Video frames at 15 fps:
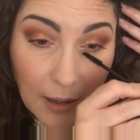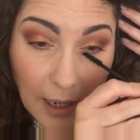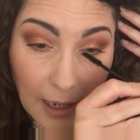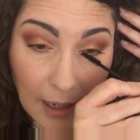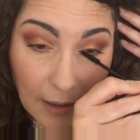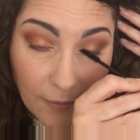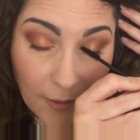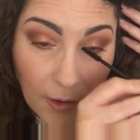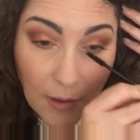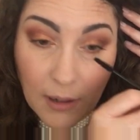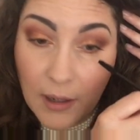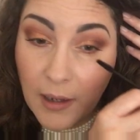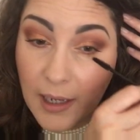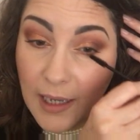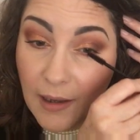And I've got,
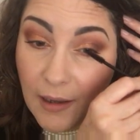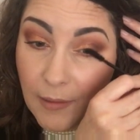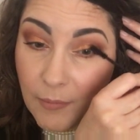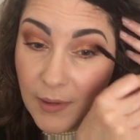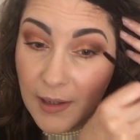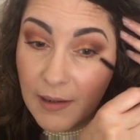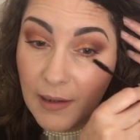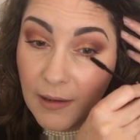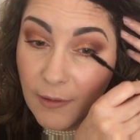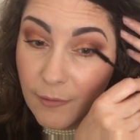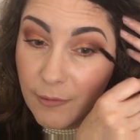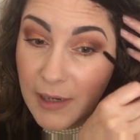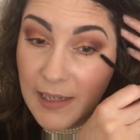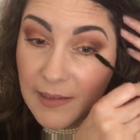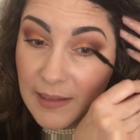like I've
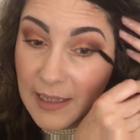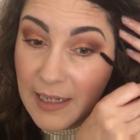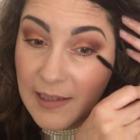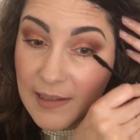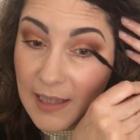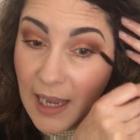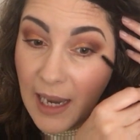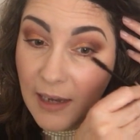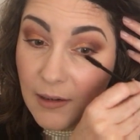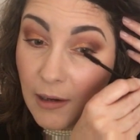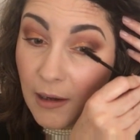recently said,